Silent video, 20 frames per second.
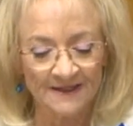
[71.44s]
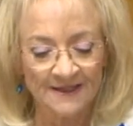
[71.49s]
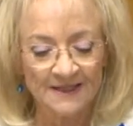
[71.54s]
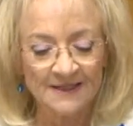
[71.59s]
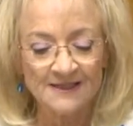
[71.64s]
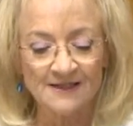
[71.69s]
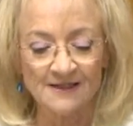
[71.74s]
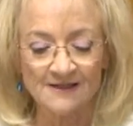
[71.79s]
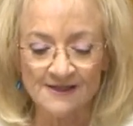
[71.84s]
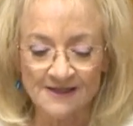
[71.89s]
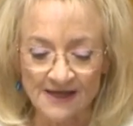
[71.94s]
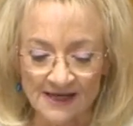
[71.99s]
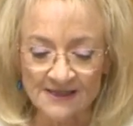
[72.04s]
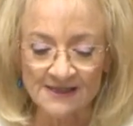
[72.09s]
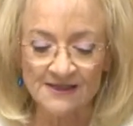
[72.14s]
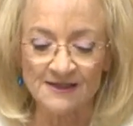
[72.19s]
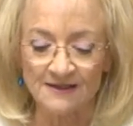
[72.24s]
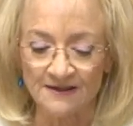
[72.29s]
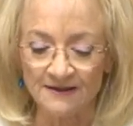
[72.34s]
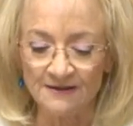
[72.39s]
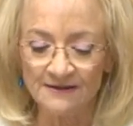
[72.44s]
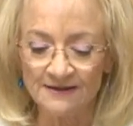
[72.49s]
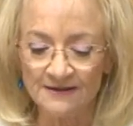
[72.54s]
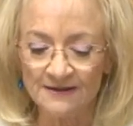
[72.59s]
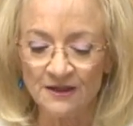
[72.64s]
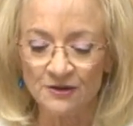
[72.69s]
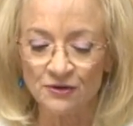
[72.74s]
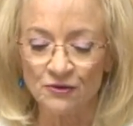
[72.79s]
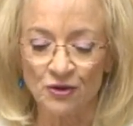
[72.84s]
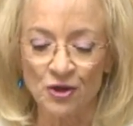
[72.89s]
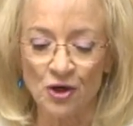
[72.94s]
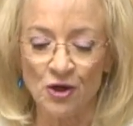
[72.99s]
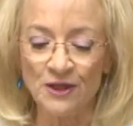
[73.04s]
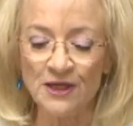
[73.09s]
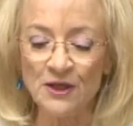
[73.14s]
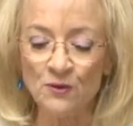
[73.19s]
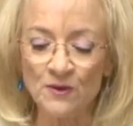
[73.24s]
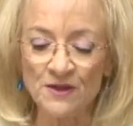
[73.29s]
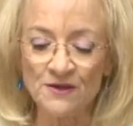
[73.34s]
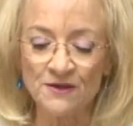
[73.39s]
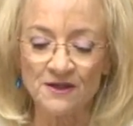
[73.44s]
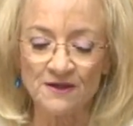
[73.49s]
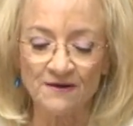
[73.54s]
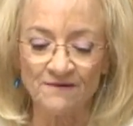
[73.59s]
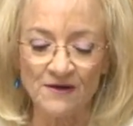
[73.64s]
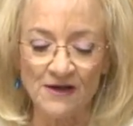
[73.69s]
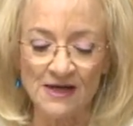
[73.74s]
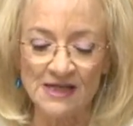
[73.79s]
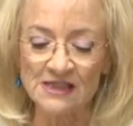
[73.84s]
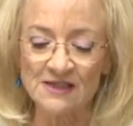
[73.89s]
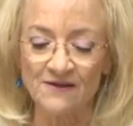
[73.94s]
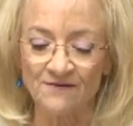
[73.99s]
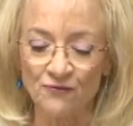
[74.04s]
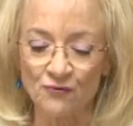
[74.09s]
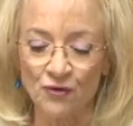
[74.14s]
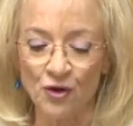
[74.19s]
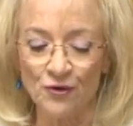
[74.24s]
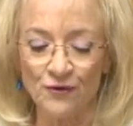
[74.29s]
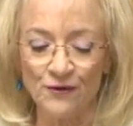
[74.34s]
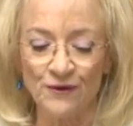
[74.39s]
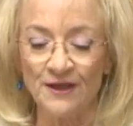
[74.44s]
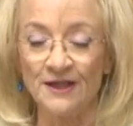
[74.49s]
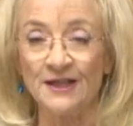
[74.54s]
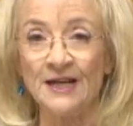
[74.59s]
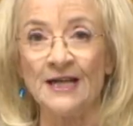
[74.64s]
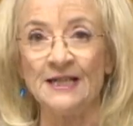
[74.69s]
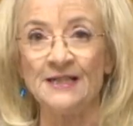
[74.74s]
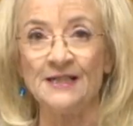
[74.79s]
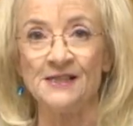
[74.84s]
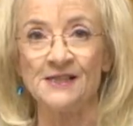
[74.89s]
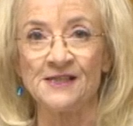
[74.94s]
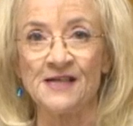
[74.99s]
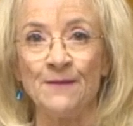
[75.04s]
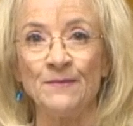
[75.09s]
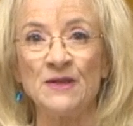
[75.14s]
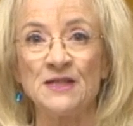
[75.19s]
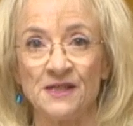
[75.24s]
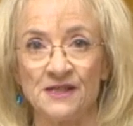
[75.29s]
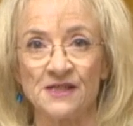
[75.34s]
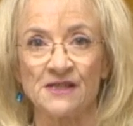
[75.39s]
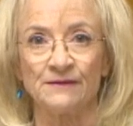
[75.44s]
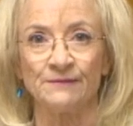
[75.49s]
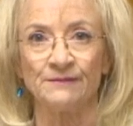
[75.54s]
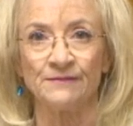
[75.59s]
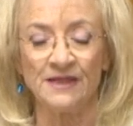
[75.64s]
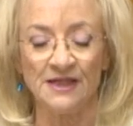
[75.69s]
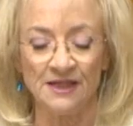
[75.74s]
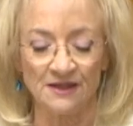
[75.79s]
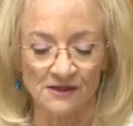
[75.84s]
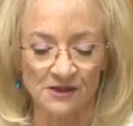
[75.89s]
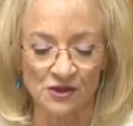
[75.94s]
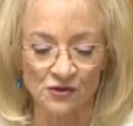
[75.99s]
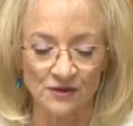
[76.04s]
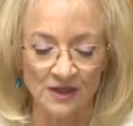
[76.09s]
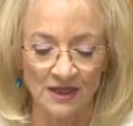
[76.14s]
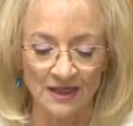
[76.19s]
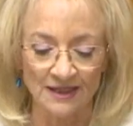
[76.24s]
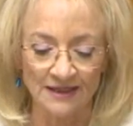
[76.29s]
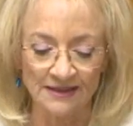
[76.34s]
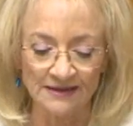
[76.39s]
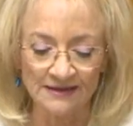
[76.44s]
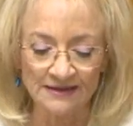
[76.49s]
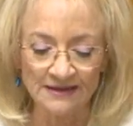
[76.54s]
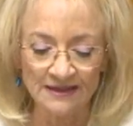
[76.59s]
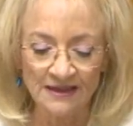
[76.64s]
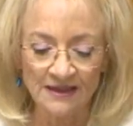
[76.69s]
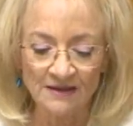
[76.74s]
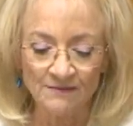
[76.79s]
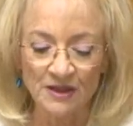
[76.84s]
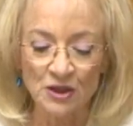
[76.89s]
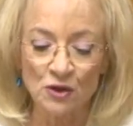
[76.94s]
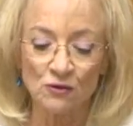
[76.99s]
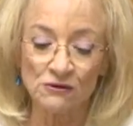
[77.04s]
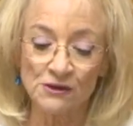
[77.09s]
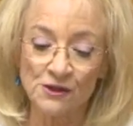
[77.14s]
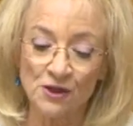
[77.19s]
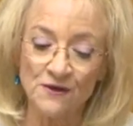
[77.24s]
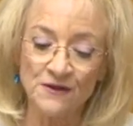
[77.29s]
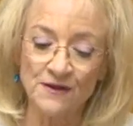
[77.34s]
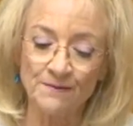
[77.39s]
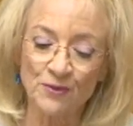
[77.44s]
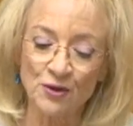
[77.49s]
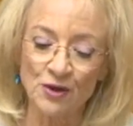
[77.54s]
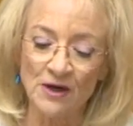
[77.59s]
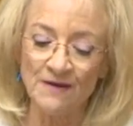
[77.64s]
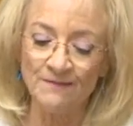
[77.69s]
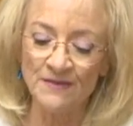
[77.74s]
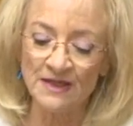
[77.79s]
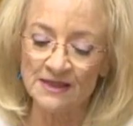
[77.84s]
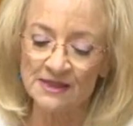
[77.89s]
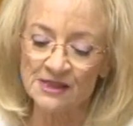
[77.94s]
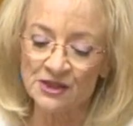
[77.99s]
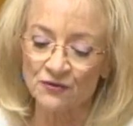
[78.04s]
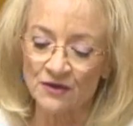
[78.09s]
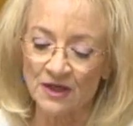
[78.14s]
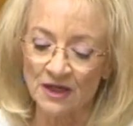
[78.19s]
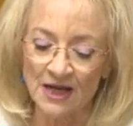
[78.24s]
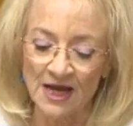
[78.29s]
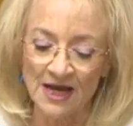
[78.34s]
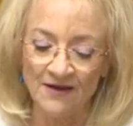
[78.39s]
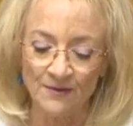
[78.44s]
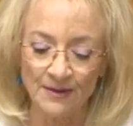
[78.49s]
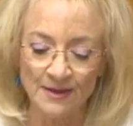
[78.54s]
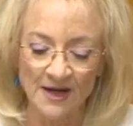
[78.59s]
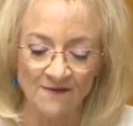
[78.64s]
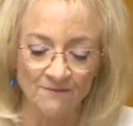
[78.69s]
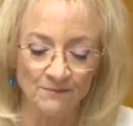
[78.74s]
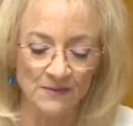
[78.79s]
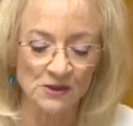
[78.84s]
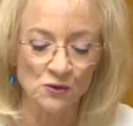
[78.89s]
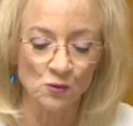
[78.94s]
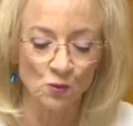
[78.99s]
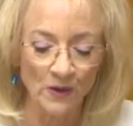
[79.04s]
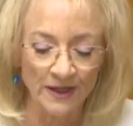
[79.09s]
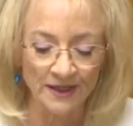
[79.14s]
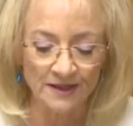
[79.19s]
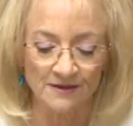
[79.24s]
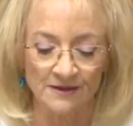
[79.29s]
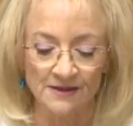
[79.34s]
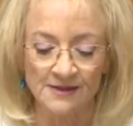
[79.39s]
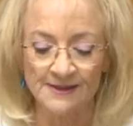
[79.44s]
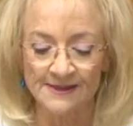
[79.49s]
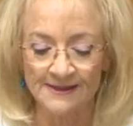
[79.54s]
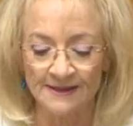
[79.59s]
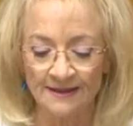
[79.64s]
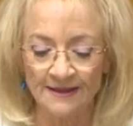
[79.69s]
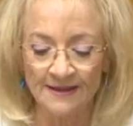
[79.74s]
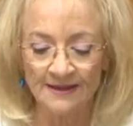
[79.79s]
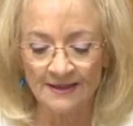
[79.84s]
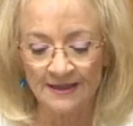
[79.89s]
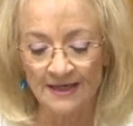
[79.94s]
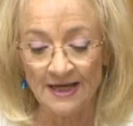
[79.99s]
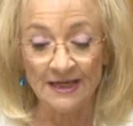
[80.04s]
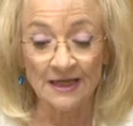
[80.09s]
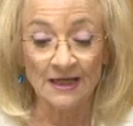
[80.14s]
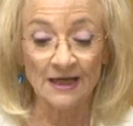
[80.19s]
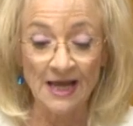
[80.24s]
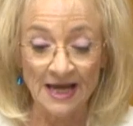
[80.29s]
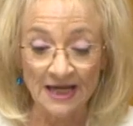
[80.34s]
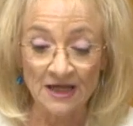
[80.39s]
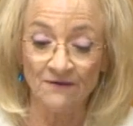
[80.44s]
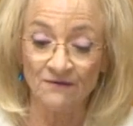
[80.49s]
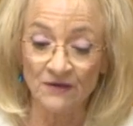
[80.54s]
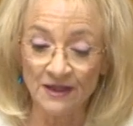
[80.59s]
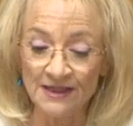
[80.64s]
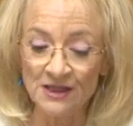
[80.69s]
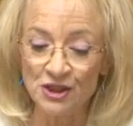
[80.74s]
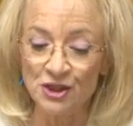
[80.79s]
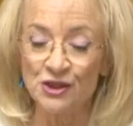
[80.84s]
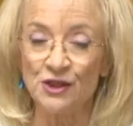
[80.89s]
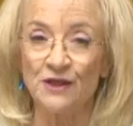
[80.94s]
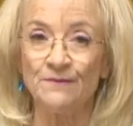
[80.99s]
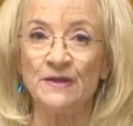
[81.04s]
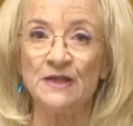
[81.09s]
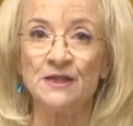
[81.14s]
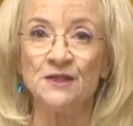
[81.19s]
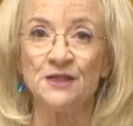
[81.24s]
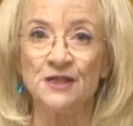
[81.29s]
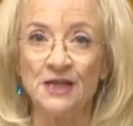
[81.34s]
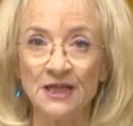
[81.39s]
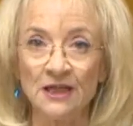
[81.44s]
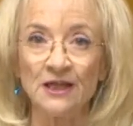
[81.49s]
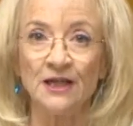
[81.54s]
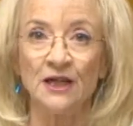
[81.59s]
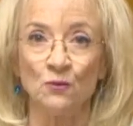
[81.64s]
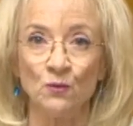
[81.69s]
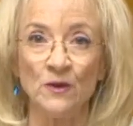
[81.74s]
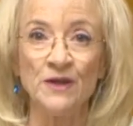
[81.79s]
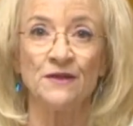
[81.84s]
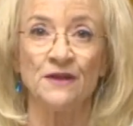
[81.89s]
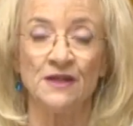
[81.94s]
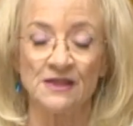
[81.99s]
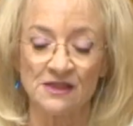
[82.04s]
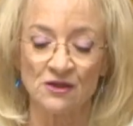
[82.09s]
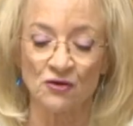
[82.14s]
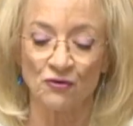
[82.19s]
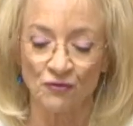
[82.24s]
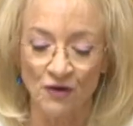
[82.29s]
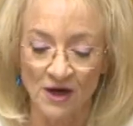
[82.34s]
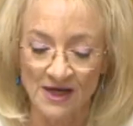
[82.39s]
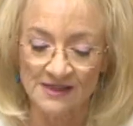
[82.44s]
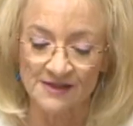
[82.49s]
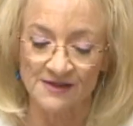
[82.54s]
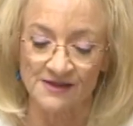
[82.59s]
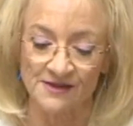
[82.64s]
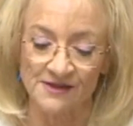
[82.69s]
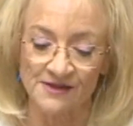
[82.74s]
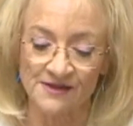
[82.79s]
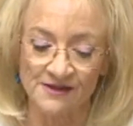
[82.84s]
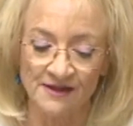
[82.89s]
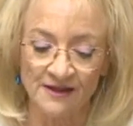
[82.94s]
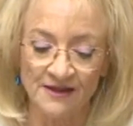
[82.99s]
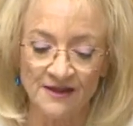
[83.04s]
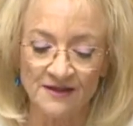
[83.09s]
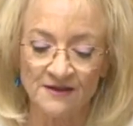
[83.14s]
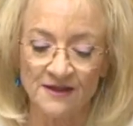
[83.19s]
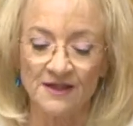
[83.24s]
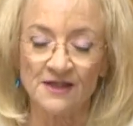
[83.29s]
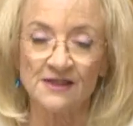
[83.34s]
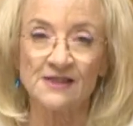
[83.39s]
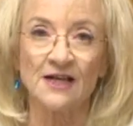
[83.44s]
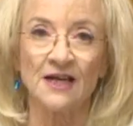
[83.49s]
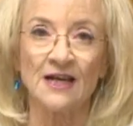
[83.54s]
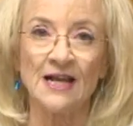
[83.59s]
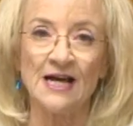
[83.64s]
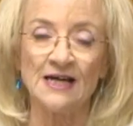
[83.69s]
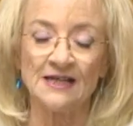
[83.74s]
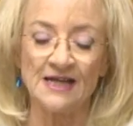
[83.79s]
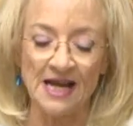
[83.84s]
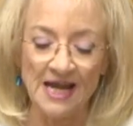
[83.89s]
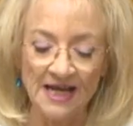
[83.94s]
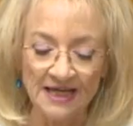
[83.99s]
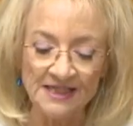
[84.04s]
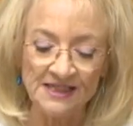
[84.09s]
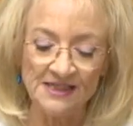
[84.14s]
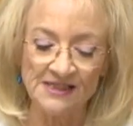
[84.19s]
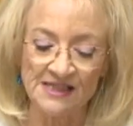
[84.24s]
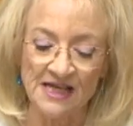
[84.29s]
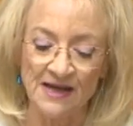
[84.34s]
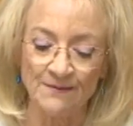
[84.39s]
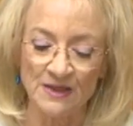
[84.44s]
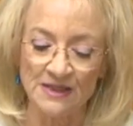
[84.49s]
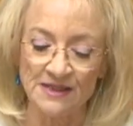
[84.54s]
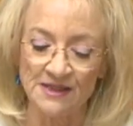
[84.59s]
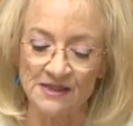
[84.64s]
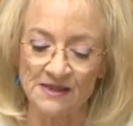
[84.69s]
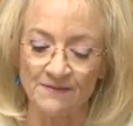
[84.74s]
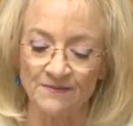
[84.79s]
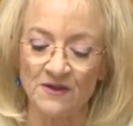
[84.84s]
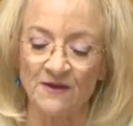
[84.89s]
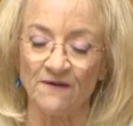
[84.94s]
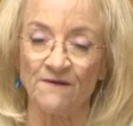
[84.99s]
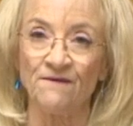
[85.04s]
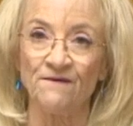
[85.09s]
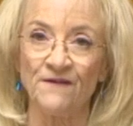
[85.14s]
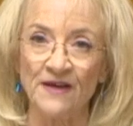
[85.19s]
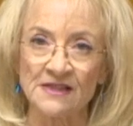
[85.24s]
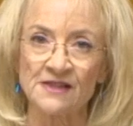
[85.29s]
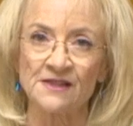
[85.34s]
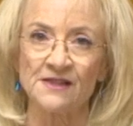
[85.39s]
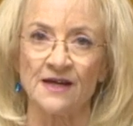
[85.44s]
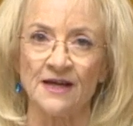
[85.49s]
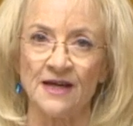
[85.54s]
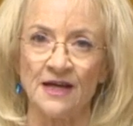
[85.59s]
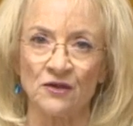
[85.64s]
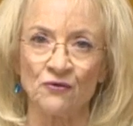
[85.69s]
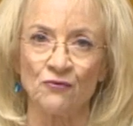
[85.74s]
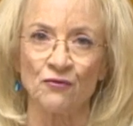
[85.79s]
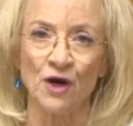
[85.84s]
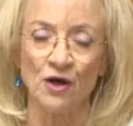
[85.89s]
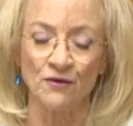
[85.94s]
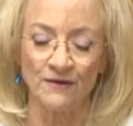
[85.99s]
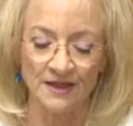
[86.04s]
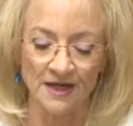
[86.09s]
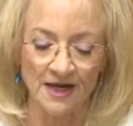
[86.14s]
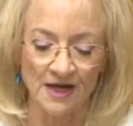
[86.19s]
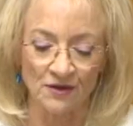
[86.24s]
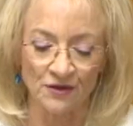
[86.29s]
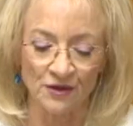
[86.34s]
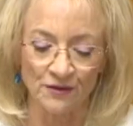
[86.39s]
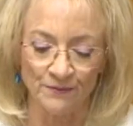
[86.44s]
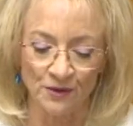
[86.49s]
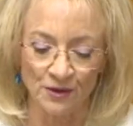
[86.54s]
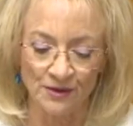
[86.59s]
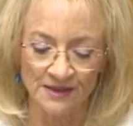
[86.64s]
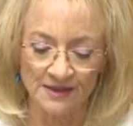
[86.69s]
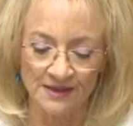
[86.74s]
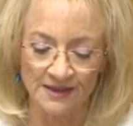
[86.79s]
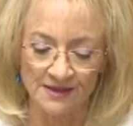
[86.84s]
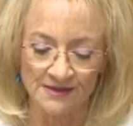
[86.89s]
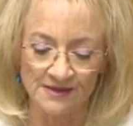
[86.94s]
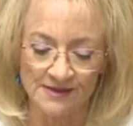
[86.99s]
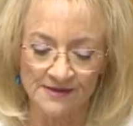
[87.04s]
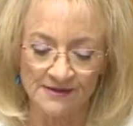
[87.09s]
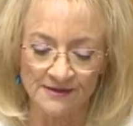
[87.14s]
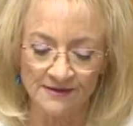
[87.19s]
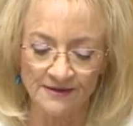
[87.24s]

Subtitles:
disgusted, not only with the divisive growth in anti-Semitism in Australia, but also the Prime Minister and Labor government's weakness and lack of leadership in dealing with this crisis that has allowed anti-Semitism to fester and grow in our communities.